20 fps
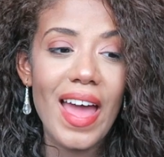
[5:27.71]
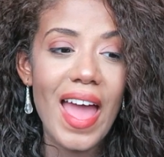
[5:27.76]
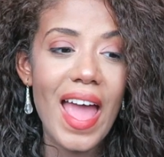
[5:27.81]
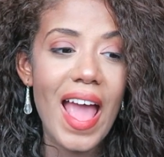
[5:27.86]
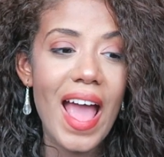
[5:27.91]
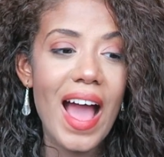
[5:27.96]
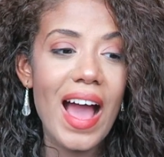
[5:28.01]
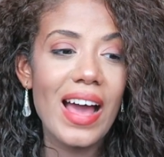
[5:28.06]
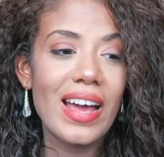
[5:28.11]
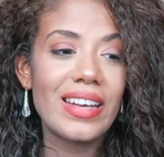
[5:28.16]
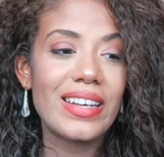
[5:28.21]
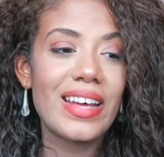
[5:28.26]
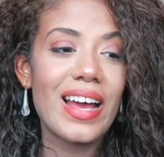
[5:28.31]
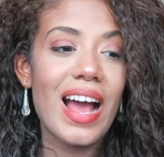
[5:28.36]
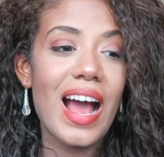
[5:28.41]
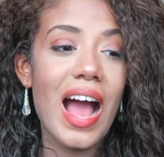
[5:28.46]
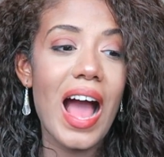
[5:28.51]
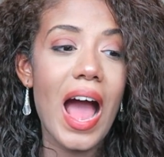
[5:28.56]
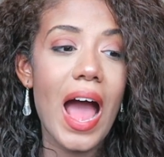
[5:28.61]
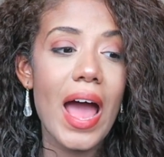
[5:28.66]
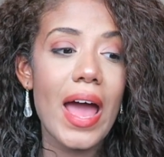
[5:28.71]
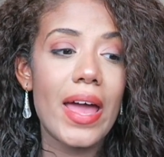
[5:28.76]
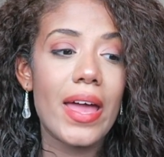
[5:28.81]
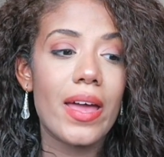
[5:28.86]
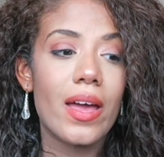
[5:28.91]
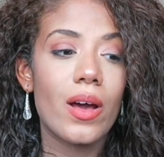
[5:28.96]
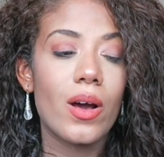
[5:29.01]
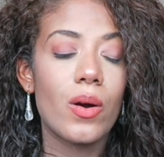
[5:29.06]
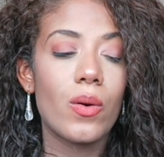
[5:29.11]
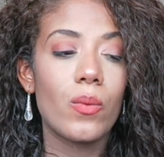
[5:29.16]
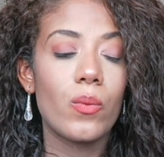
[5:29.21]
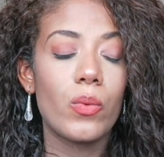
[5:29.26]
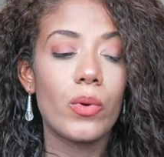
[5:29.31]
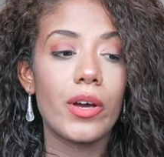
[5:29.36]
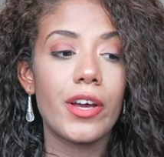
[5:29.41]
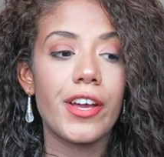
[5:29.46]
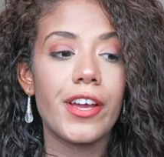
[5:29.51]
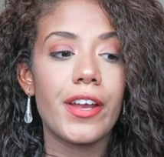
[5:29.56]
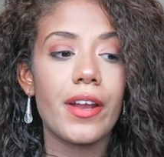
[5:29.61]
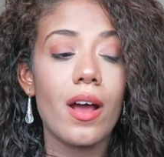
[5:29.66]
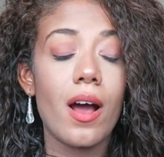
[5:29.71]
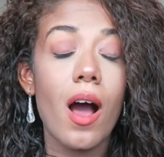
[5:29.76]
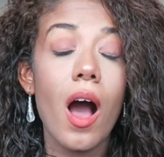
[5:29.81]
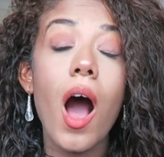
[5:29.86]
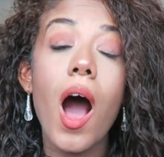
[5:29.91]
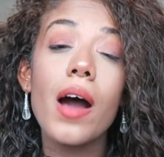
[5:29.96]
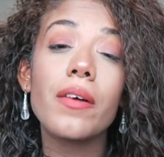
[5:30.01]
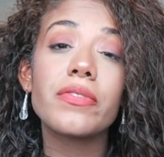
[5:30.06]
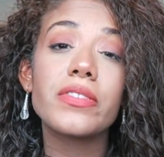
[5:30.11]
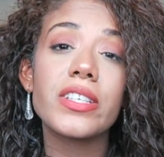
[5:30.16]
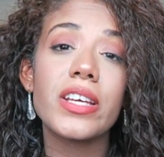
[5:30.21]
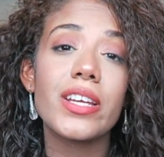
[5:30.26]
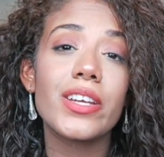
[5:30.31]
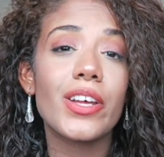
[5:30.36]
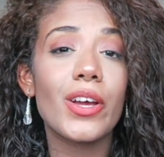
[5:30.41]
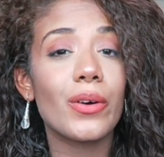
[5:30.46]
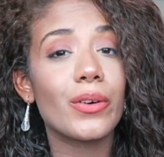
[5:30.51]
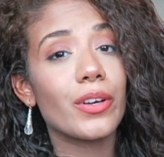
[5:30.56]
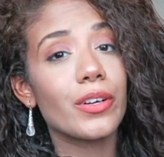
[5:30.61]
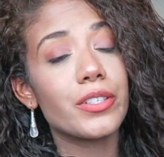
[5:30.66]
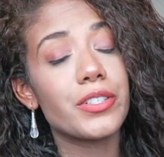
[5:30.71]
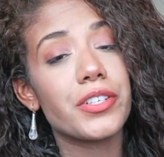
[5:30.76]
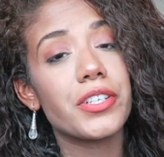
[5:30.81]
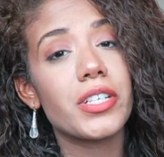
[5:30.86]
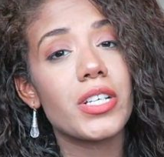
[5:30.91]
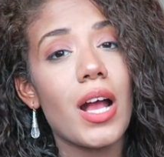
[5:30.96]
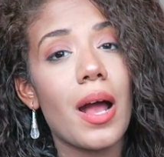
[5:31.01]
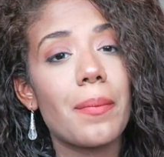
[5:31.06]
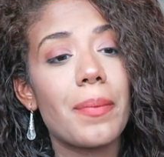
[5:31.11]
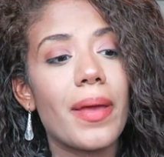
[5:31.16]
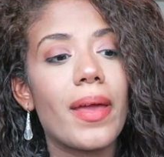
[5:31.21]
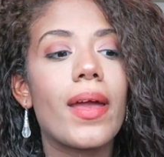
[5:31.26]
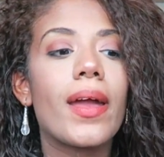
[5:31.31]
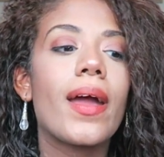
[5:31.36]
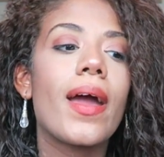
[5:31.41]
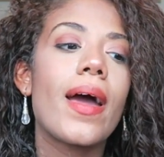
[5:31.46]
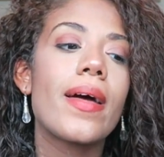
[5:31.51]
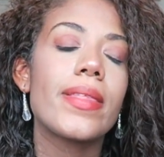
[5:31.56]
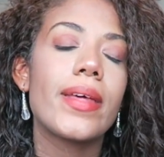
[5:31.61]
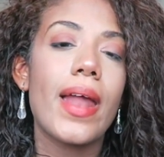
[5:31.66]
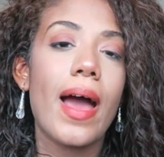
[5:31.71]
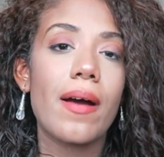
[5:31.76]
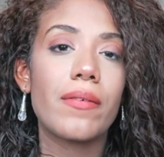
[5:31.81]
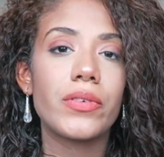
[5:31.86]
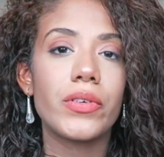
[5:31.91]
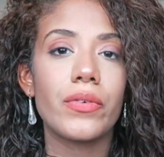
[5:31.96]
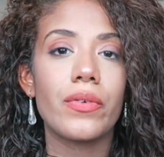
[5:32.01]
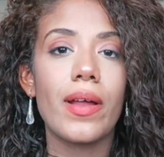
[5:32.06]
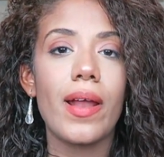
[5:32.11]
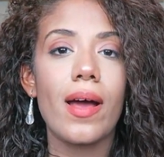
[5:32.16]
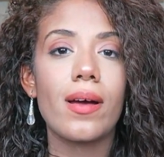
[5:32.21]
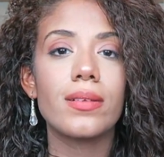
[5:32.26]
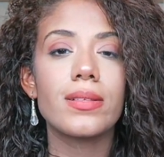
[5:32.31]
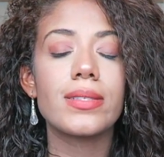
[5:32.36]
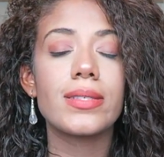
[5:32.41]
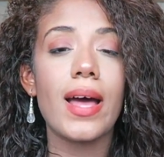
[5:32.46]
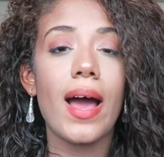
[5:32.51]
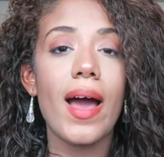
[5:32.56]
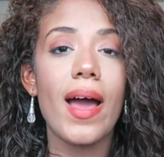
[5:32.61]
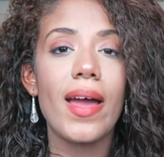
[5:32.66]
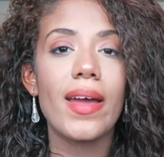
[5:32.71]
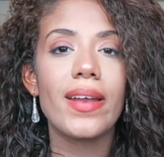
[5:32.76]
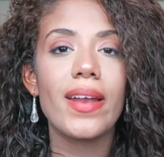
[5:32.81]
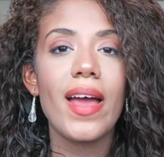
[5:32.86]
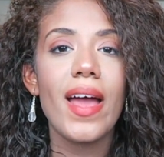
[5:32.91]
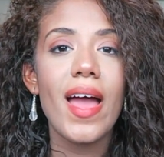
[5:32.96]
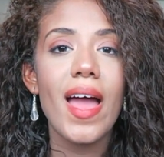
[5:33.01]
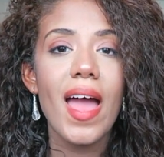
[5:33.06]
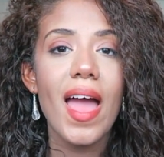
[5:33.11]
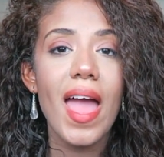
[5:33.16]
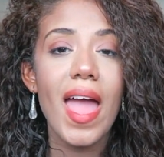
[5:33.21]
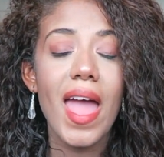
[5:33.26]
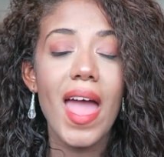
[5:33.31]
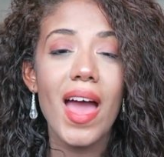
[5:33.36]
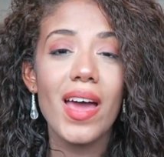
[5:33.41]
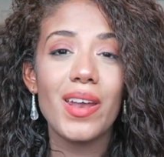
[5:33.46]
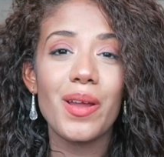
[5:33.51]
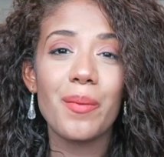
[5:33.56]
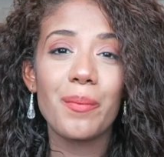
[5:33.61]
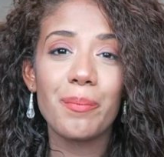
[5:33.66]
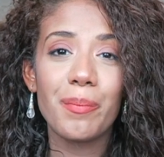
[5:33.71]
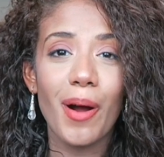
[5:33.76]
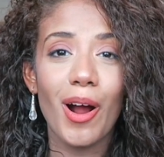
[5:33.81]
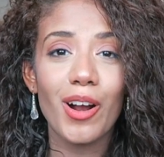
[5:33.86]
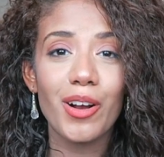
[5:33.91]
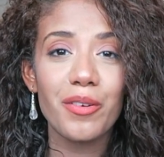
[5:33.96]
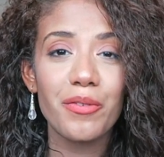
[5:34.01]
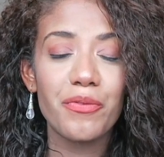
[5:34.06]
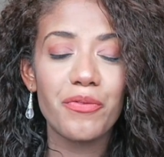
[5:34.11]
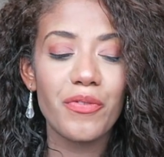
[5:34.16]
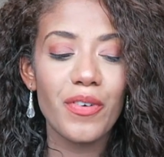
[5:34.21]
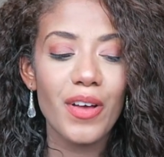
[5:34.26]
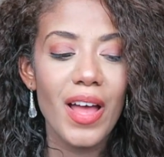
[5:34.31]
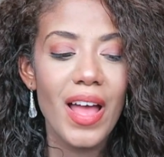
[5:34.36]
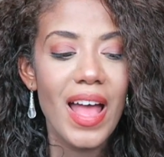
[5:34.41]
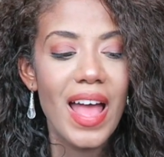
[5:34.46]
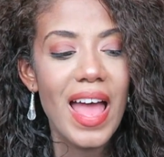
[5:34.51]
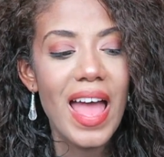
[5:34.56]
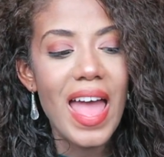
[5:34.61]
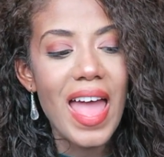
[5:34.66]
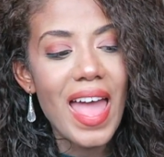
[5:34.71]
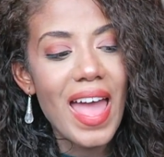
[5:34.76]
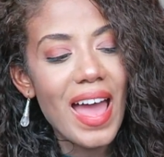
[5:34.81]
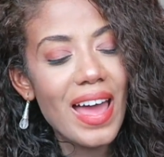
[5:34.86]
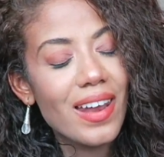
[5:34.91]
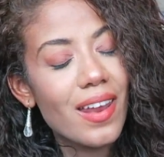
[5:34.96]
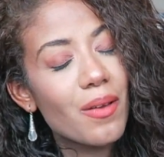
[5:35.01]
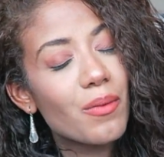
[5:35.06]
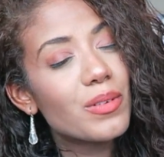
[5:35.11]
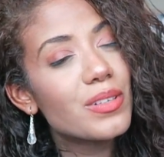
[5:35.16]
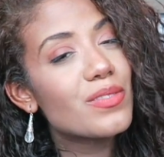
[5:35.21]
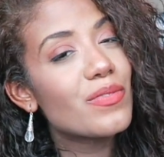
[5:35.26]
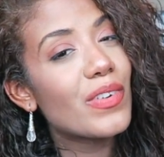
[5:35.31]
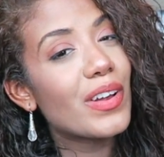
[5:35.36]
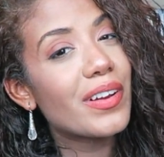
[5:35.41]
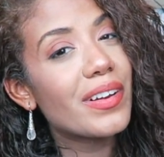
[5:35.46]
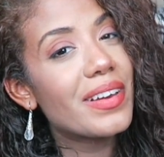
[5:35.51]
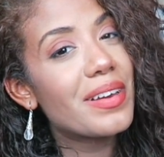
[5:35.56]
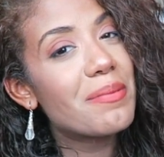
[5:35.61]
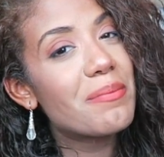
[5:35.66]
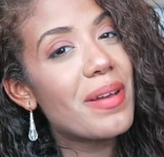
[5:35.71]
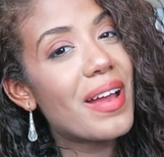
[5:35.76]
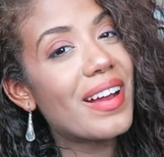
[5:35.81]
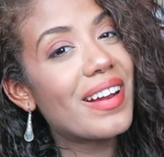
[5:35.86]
And I would often go grocery shopping and then have to run outside and barf, and it was very